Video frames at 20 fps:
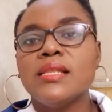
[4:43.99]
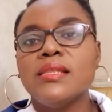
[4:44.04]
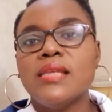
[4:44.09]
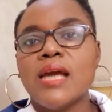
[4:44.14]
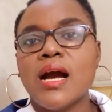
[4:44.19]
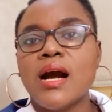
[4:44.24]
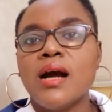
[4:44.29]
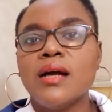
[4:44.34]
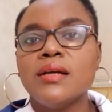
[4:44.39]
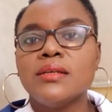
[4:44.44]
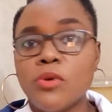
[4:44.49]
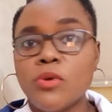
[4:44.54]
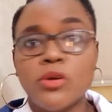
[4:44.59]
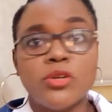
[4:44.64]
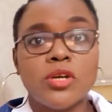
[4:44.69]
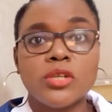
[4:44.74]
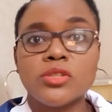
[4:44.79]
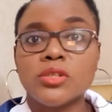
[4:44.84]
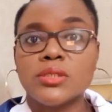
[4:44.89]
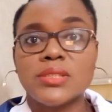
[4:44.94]
their
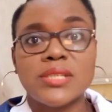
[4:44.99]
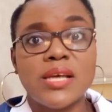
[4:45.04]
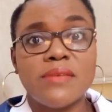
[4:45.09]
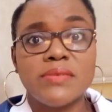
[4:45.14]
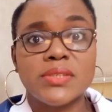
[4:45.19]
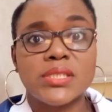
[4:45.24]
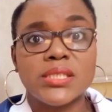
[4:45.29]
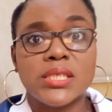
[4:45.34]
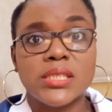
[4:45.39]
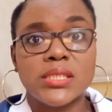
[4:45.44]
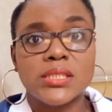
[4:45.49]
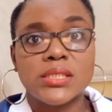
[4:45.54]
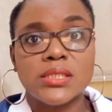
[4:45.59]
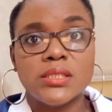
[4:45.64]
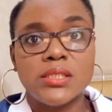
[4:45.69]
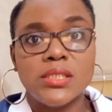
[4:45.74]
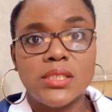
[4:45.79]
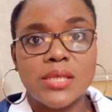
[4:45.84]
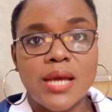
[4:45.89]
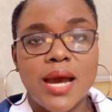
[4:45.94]
product or services,
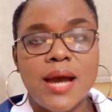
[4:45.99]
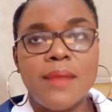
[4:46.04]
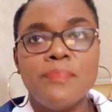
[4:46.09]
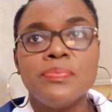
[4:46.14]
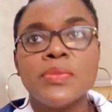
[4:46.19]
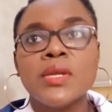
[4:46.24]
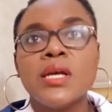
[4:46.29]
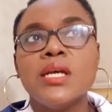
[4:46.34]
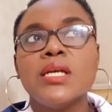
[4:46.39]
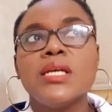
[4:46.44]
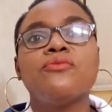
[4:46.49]
yeah,